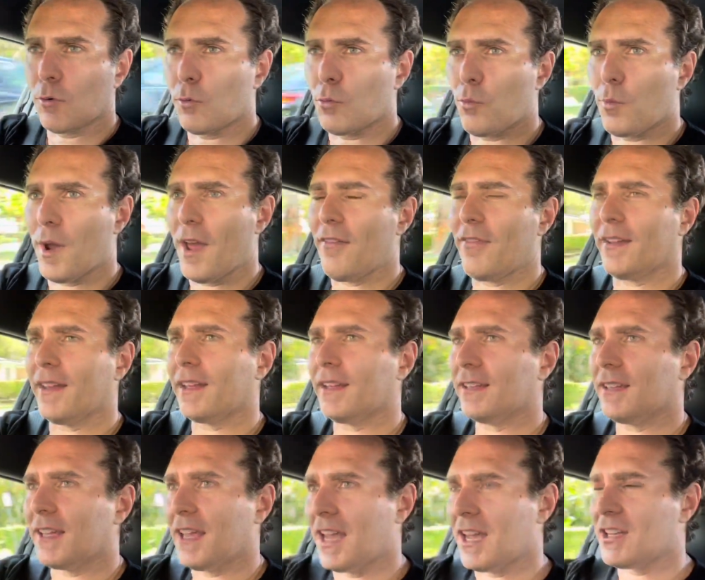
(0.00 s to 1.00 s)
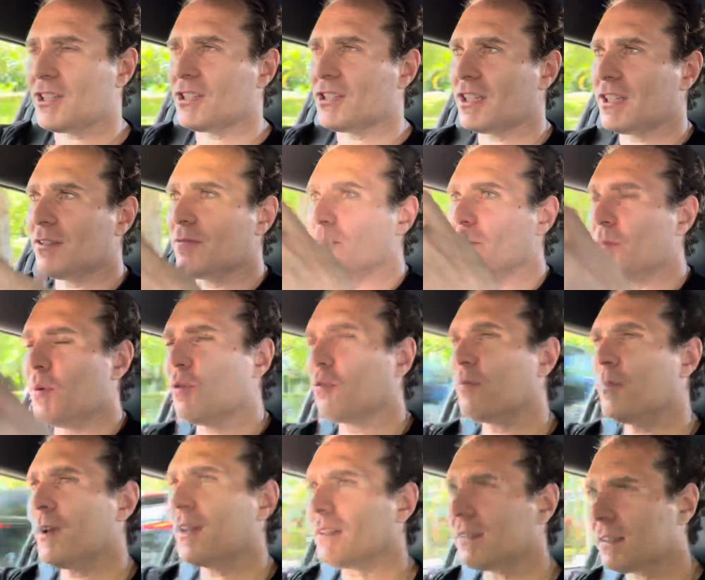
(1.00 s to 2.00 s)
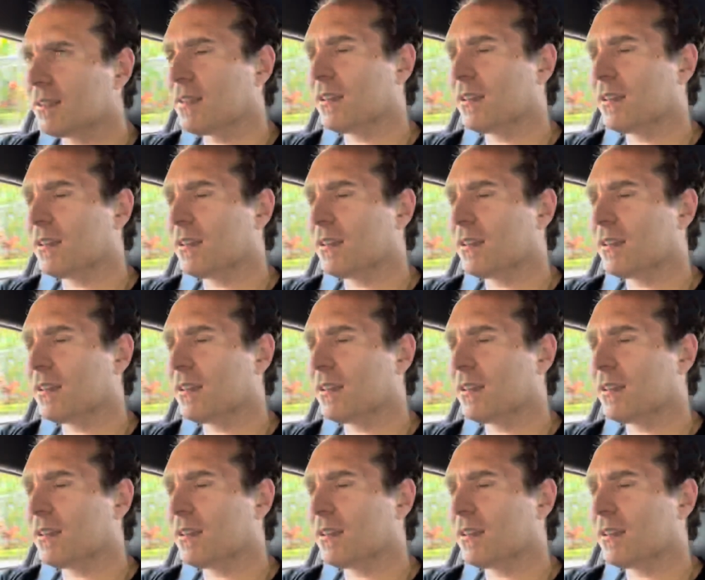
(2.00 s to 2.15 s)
revving, the engine movement.